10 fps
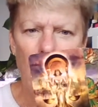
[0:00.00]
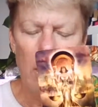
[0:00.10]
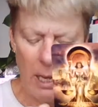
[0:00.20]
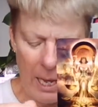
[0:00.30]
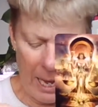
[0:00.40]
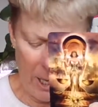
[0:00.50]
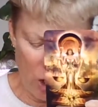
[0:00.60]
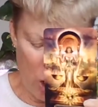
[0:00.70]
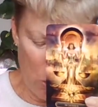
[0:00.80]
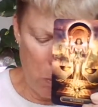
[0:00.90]
Their
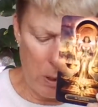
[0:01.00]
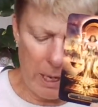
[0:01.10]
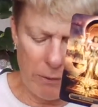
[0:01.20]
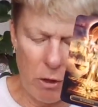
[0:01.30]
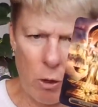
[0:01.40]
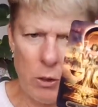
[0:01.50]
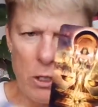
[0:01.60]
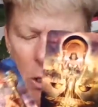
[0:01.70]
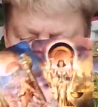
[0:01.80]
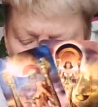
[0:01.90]
actions will have
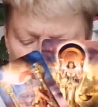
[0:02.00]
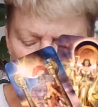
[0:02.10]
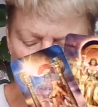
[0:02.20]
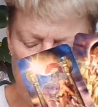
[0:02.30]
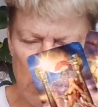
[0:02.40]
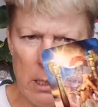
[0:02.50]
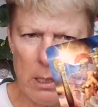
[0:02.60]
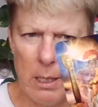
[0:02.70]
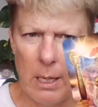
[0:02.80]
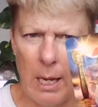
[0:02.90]

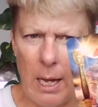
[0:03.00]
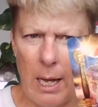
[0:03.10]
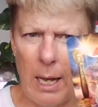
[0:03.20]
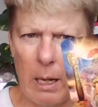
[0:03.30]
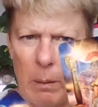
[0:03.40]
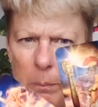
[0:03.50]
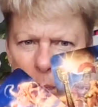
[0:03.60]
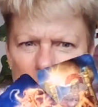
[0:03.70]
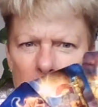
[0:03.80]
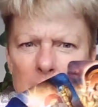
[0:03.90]
consequences. Um,
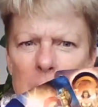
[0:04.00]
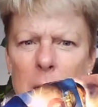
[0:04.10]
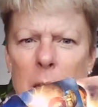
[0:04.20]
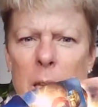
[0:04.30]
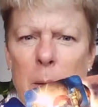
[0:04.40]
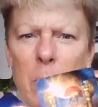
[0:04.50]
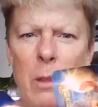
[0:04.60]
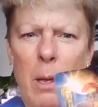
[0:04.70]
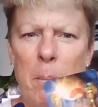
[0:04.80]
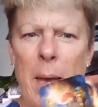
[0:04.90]
it, they're,
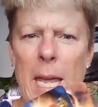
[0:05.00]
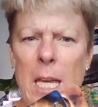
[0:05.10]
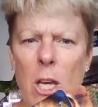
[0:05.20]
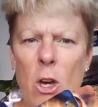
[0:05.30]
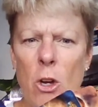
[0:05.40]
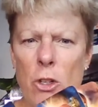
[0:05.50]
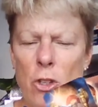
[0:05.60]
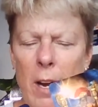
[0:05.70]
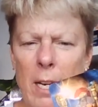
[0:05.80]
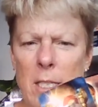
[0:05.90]
they're making
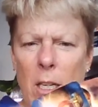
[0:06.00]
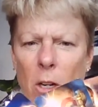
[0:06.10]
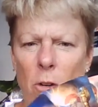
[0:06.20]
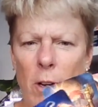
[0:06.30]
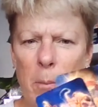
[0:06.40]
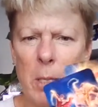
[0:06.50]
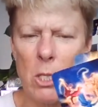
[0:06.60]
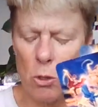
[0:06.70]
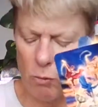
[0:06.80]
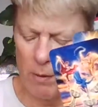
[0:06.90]
contracts and
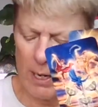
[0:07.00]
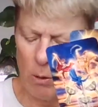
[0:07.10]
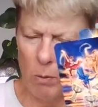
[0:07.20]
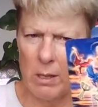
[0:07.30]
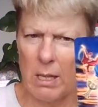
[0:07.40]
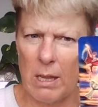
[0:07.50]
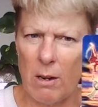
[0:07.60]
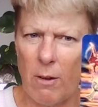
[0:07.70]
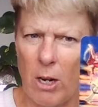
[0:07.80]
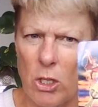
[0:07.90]
agreements already within
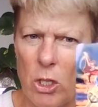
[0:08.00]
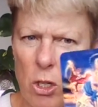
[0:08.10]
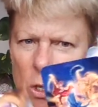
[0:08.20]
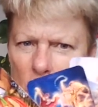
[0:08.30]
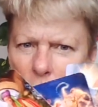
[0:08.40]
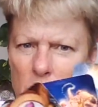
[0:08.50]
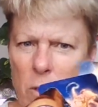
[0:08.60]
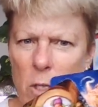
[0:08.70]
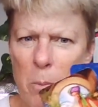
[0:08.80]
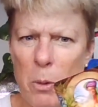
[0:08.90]
their own circles of
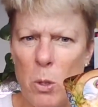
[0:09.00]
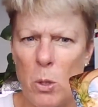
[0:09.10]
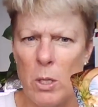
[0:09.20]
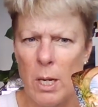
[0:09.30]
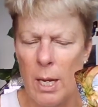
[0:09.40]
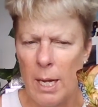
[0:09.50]
support.